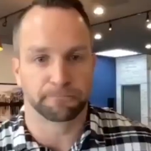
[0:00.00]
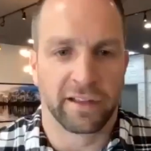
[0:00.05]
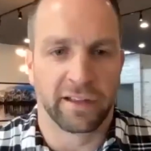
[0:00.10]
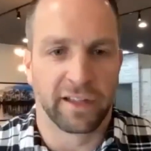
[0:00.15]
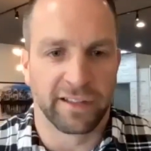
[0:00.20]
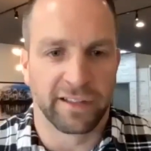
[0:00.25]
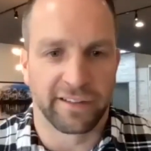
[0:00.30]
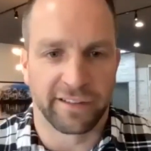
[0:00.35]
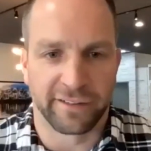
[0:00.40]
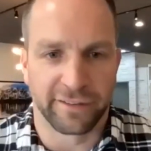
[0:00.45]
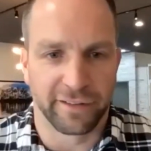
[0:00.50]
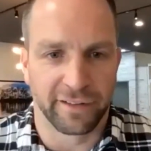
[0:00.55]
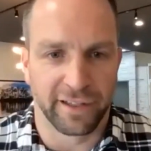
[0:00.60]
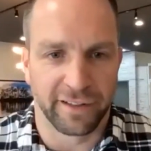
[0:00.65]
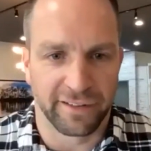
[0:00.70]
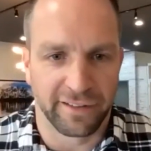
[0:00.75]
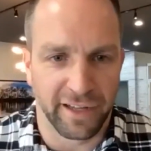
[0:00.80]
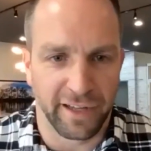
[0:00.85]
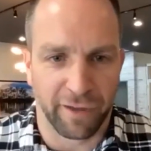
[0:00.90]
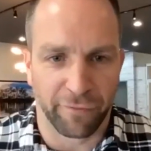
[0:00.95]
let's
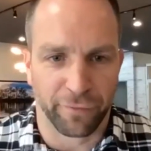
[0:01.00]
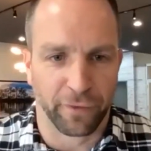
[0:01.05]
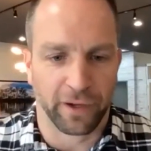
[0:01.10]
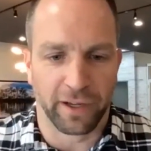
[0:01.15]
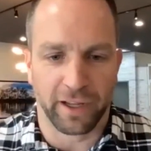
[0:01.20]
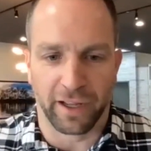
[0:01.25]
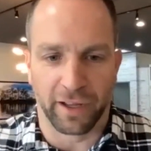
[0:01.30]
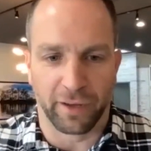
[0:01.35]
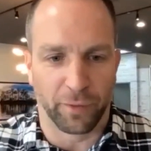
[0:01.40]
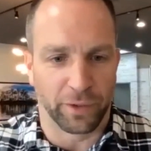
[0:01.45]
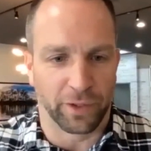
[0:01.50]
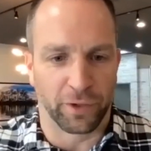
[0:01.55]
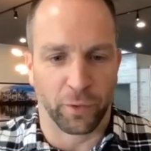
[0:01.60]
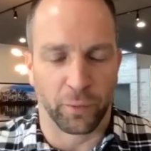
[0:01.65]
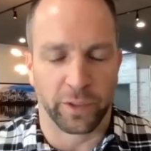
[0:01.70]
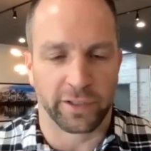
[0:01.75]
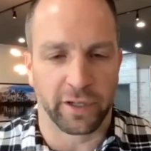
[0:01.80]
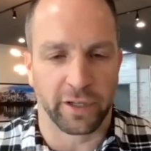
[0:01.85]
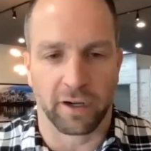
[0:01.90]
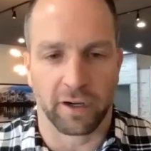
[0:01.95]
not forget,
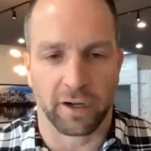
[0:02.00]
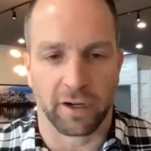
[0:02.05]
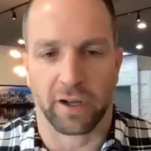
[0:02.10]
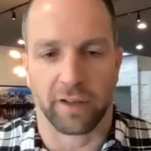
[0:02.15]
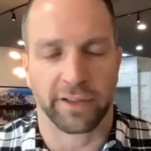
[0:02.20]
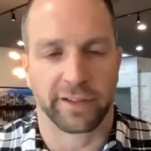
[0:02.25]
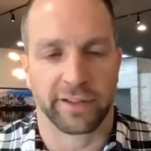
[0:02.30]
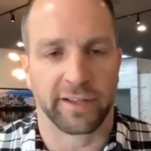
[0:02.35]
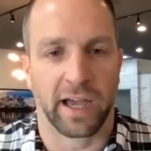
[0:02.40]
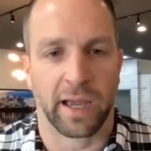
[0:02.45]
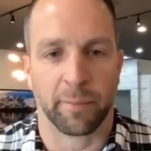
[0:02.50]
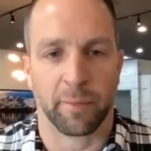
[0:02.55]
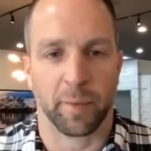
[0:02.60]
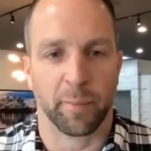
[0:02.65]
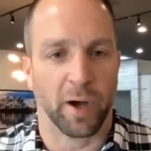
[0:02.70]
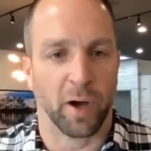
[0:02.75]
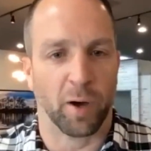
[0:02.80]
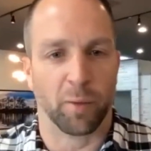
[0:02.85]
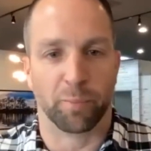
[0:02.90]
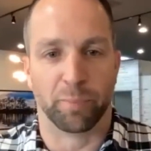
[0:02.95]
we talk all the time
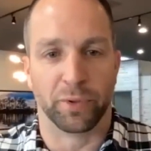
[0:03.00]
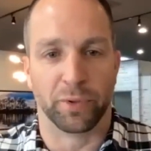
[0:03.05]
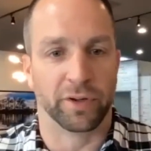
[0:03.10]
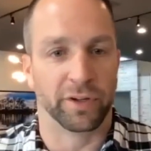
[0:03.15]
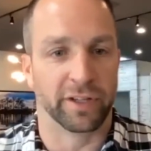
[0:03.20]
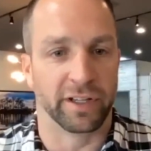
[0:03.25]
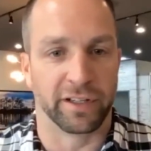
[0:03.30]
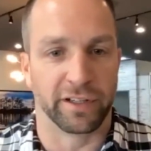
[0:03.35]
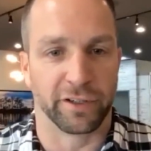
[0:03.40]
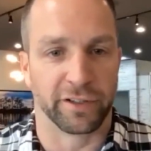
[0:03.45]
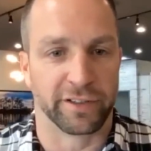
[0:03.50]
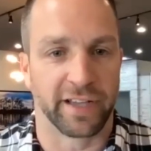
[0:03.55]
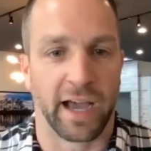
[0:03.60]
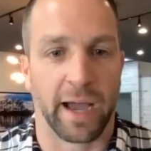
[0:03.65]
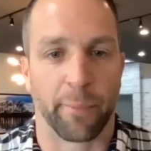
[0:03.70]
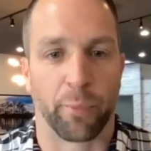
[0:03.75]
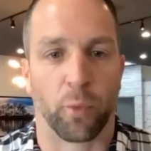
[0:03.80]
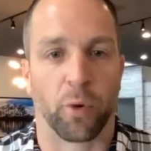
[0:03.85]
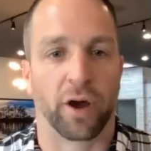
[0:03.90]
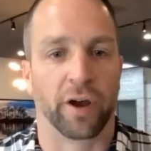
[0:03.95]
about building your
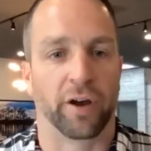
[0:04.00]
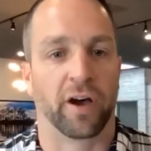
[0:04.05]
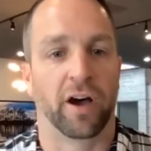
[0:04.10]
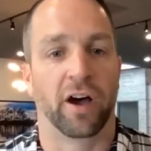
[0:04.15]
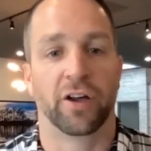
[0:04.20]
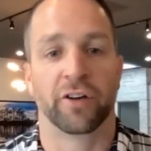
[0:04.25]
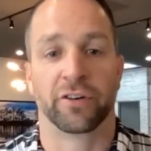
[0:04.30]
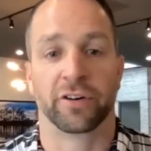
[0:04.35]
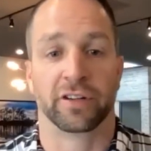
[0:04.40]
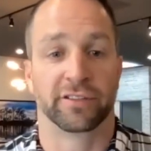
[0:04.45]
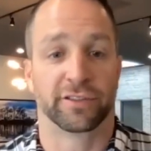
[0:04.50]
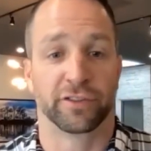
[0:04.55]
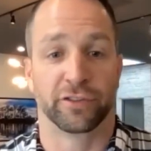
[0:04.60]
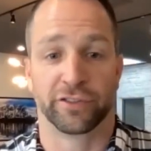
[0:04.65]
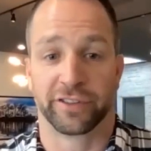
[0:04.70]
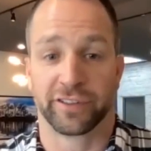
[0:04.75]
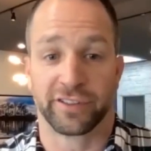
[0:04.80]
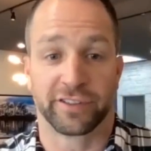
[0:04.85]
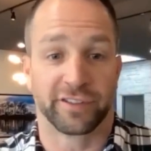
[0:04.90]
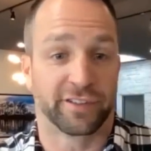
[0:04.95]
top 100. So
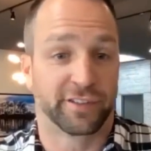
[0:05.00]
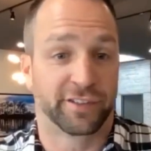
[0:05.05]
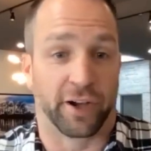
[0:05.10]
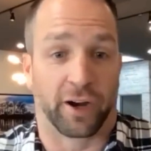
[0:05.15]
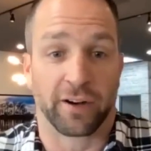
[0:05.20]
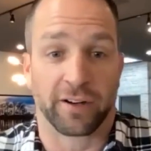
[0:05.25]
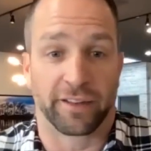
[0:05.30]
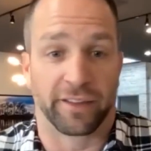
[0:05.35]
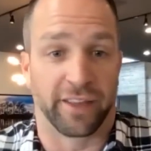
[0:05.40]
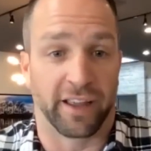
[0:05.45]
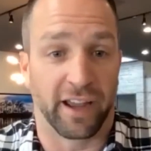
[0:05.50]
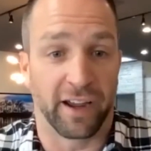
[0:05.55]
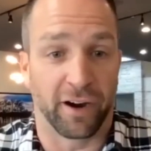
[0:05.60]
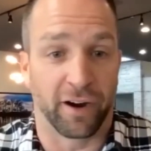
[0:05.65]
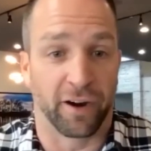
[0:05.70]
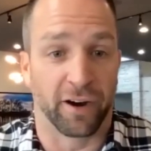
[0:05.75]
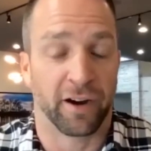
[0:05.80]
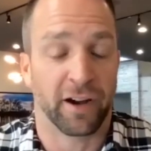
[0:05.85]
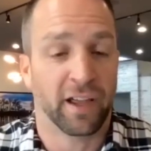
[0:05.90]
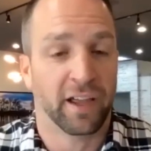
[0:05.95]
just start
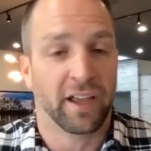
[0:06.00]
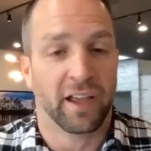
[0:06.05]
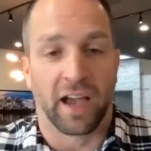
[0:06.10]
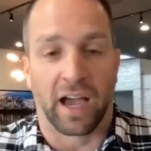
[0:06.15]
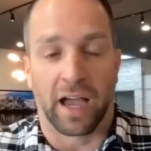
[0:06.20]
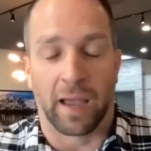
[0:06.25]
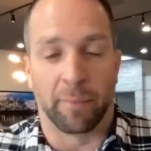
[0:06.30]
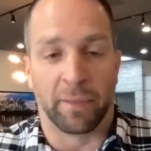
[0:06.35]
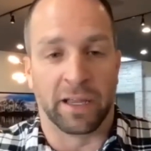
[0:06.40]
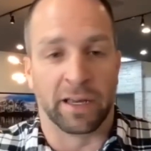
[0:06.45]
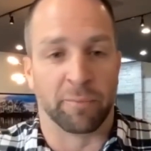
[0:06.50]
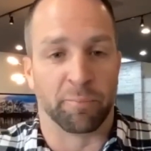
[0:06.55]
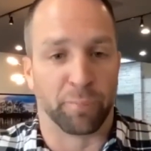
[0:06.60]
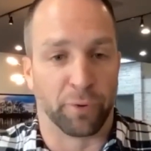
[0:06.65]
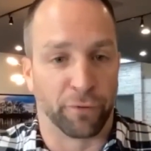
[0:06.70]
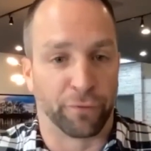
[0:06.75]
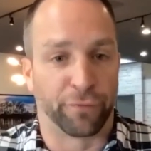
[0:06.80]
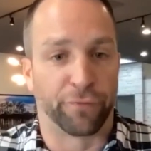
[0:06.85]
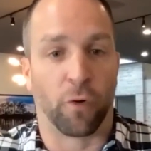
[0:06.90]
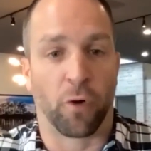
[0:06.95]
there. I mean,
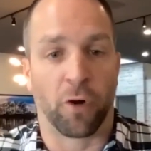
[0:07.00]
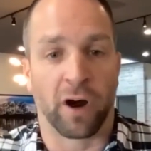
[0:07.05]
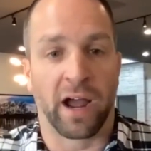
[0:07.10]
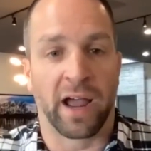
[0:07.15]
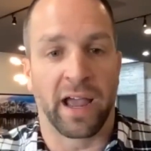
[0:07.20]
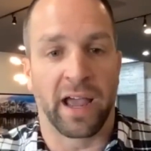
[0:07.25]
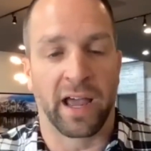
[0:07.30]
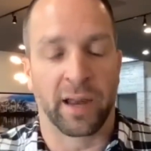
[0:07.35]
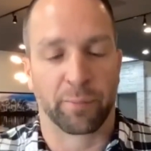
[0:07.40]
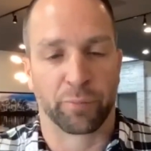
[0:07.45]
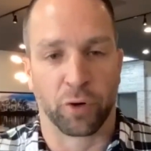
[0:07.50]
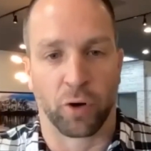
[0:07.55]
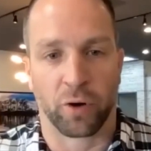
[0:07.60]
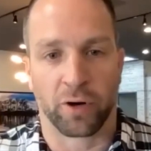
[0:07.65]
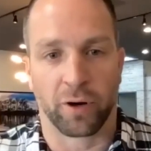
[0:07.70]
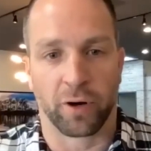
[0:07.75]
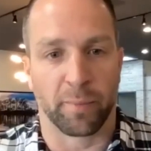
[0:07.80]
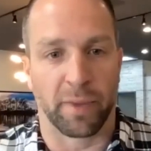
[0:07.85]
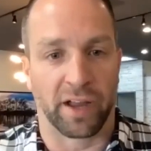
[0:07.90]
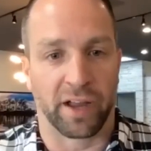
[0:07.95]
before I had
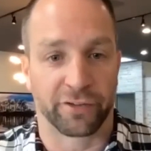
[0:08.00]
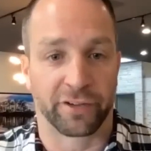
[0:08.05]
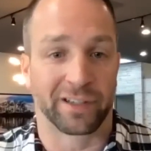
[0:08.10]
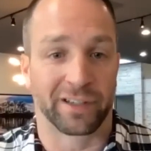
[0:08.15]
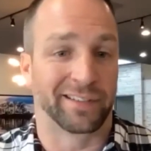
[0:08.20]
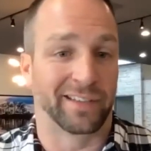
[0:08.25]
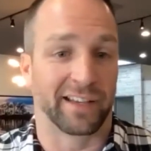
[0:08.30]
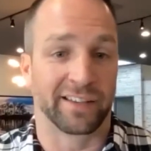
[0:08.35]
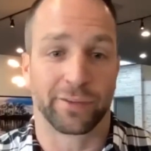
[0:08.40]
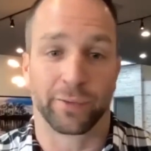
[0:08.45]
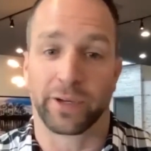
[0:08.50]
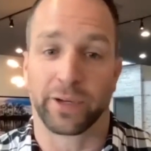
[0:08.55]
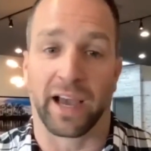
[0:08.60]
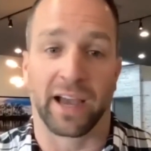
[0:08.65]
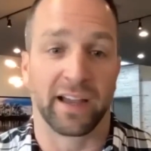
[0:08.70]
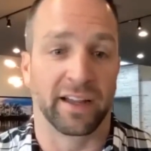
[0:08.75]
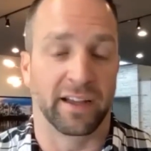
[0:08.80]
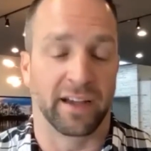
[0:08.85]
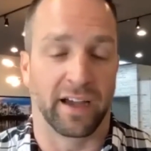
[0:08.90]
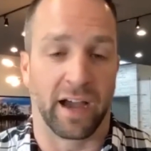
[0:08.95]
Broker Metrics, that's what
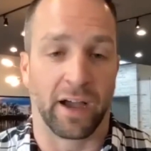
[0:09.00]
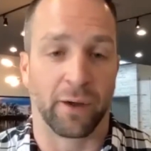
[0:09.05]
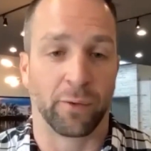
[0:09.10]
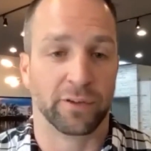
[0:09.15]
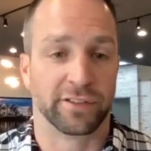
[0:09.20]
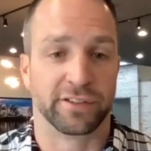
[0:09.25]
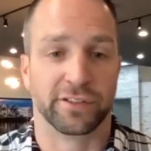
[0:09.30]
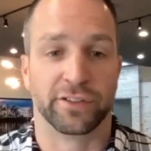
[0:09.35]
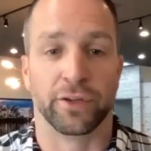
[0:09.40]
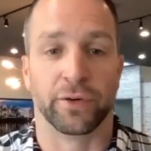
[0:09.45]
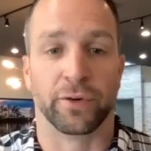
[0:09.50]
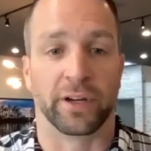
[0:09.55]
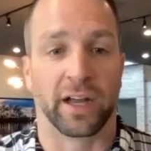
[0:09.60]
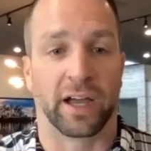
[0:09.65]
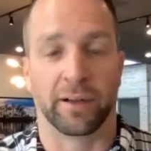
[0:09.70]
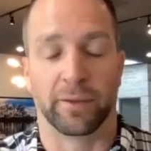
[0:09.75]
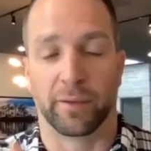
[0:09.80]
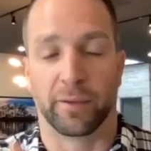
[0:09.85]
I was doing.